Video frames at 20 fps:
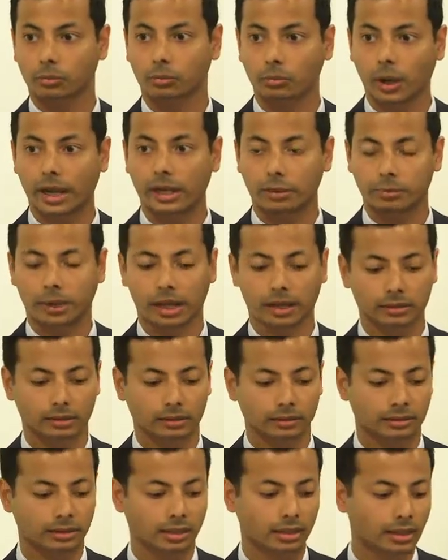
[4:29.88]
weight
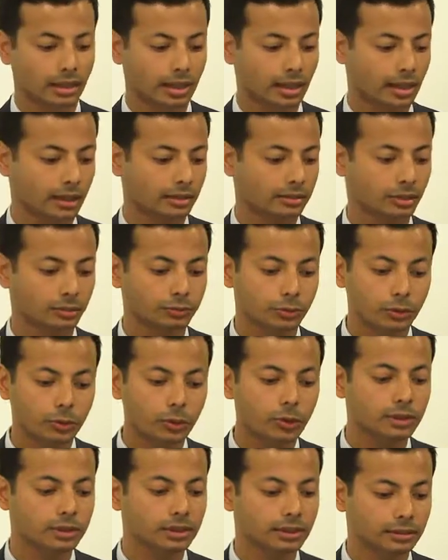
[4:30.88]
balance. So for
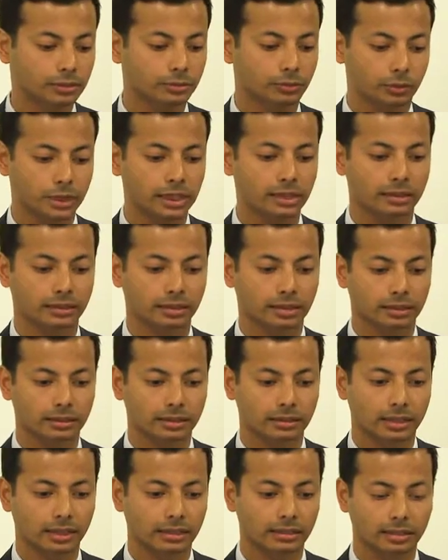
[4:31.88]
all these
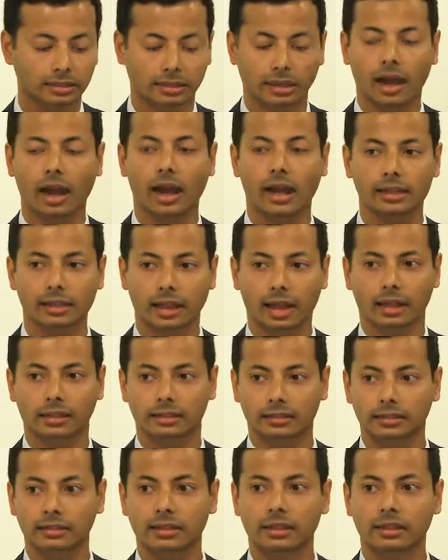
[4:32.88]
reasons, it just
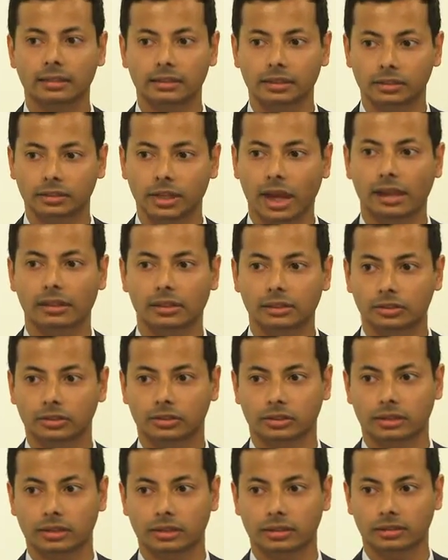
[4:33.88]
highlights the
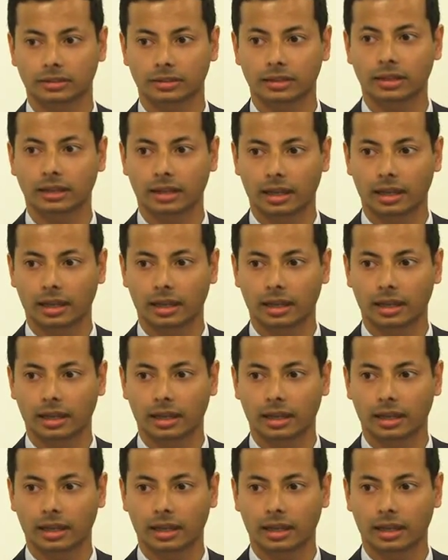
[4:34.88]
challenges